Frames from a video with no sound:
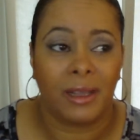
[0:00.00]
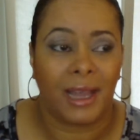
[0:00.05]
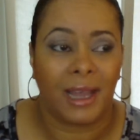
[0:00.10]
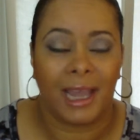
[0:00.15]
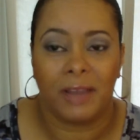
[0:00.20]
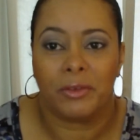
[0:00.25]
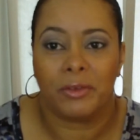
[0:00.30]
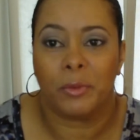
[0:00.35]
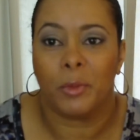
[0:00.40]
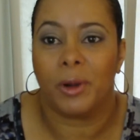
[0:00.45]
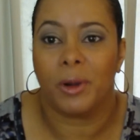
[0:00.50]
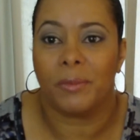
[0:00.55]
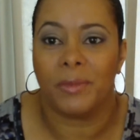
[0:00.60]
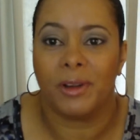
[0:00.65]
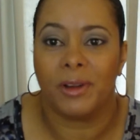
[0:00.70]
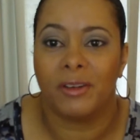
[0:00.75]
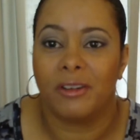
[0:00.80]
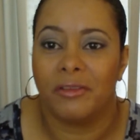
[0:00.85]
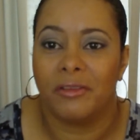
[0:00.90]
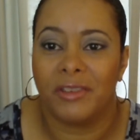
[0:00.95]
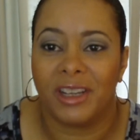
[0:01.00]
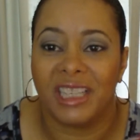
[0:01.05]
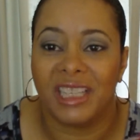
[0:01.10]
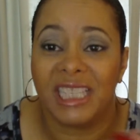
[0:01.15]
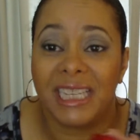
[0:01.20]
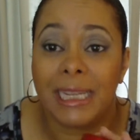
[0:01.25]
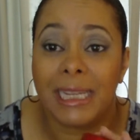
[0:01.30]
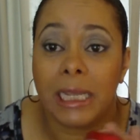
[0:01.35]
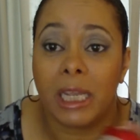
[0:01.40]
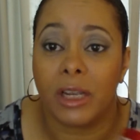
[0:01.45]
I haven't bought mineral veil
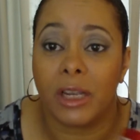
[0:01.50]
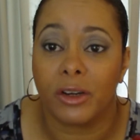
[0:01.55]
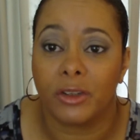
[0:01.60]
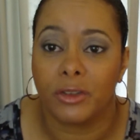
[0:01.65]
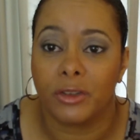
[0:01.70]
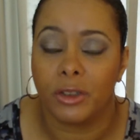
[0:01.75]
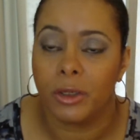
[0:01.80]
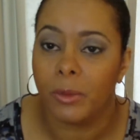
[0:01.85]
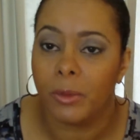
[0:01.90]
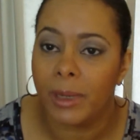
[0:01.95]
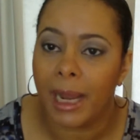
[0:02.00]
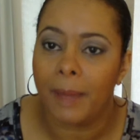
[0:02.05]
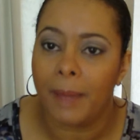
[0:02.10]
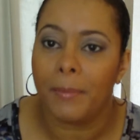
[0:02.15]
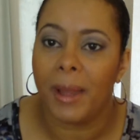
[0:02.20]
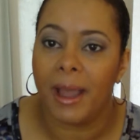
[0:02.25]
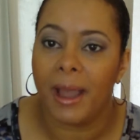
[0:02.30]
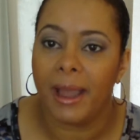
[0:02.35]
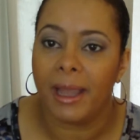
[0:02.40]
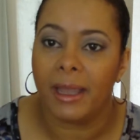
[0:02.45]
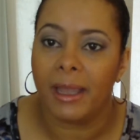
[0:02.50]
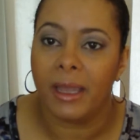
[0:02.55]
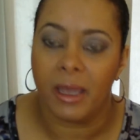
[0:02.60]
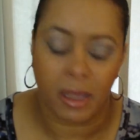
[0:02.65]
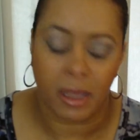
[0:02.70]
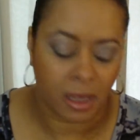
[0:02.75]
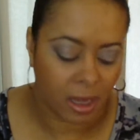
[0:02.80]
in years. You know what I buy?